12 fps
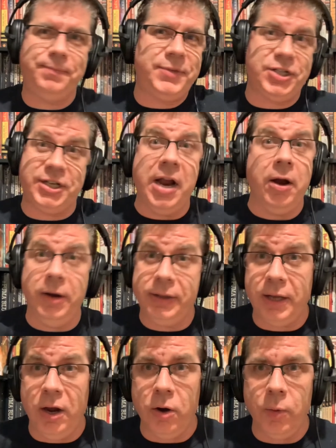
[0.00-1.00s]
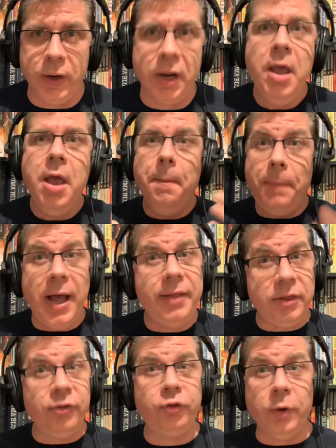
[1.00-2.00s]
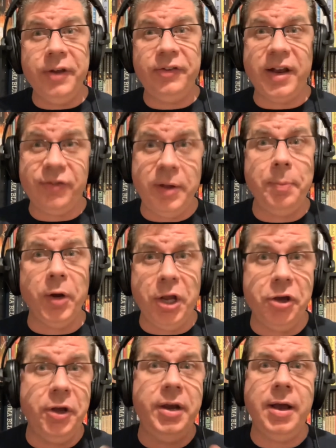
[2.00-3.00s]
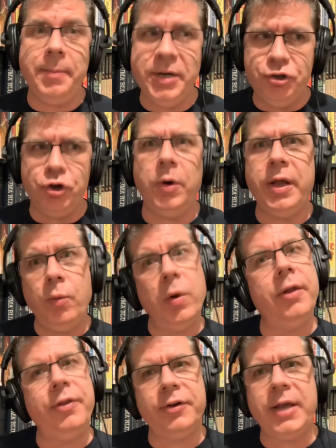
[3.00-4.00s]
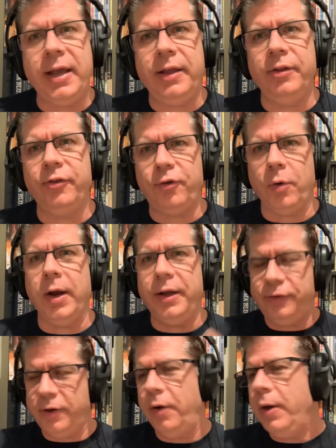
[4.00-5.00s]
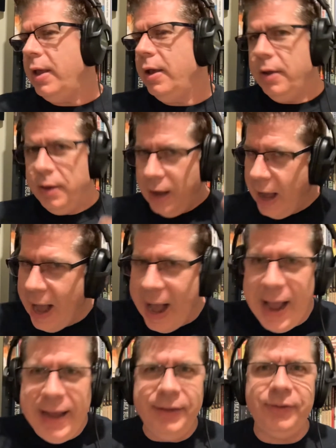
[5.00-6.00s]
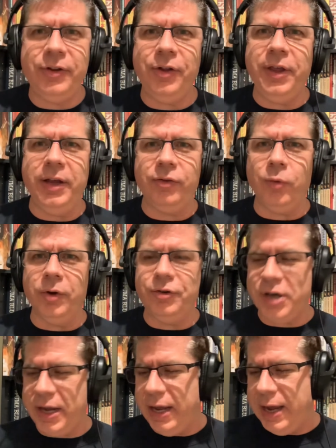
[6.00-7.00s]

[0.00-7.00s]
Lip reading: stare at the artwork. But the story is actually pretty good, and I'm enjoying where they're taking the story. So I still think it's worth checking